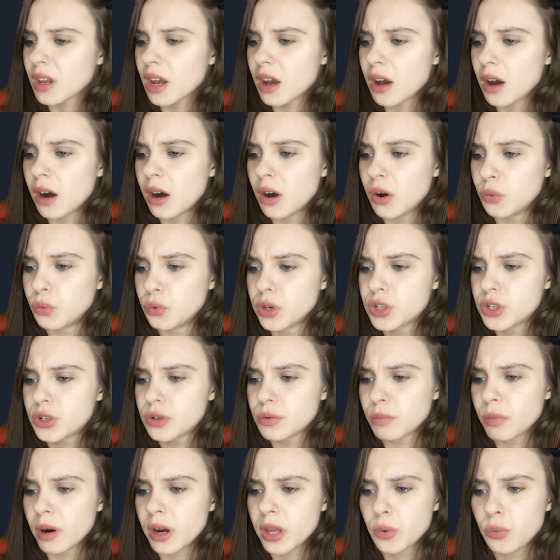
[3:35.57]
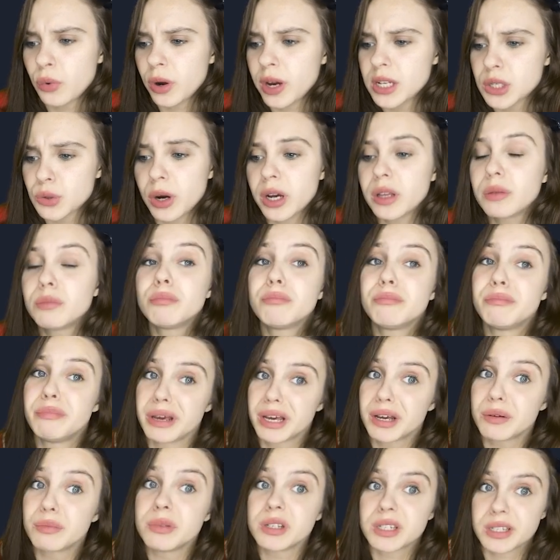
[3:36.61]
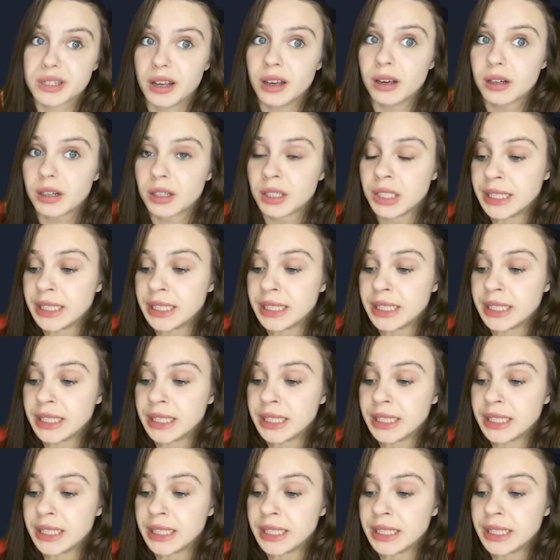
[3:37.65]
which by the way is quite big mistake.